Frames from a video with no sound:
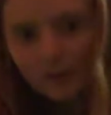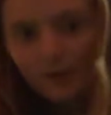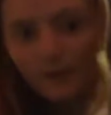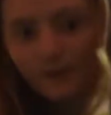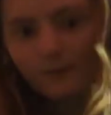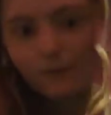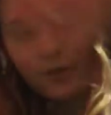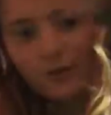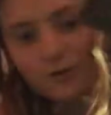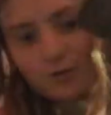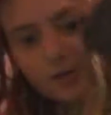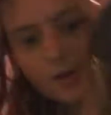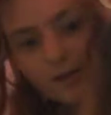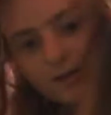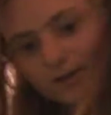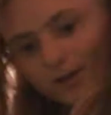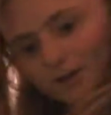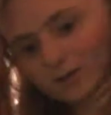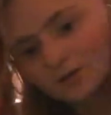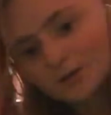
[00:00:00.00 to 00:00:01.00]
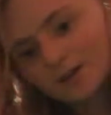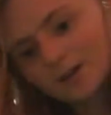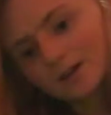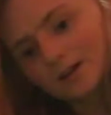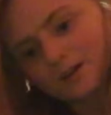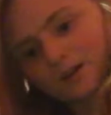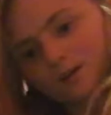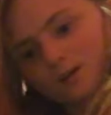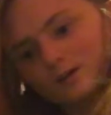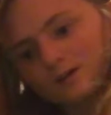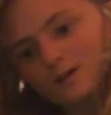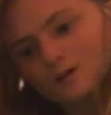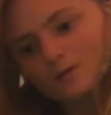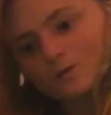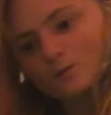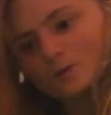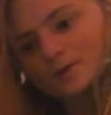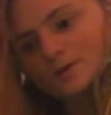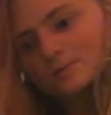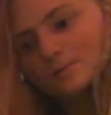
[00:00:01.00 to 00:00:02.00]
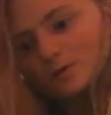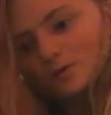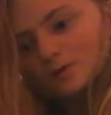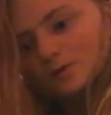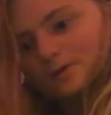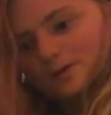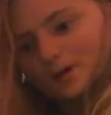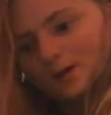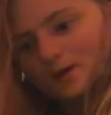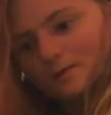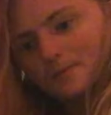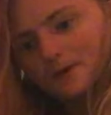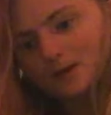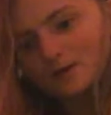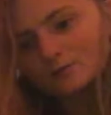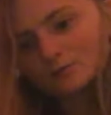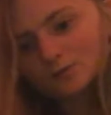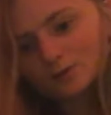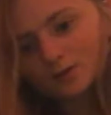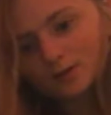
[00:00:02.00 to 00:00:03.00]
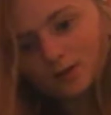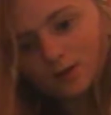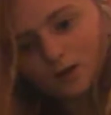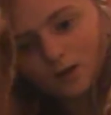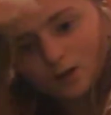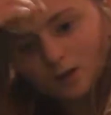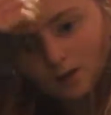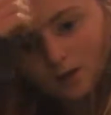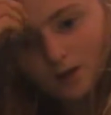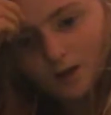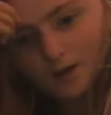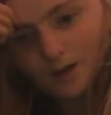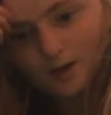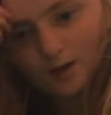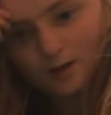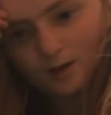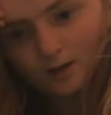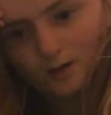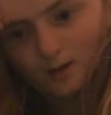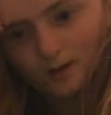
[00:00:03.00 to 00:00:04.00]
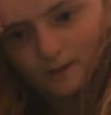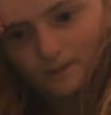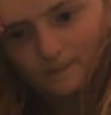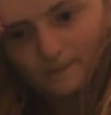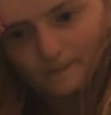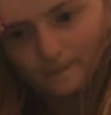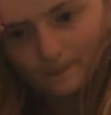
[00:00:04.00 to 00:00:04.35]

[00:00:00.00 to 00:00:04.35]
The first transaction I did was supposed to come out uh, like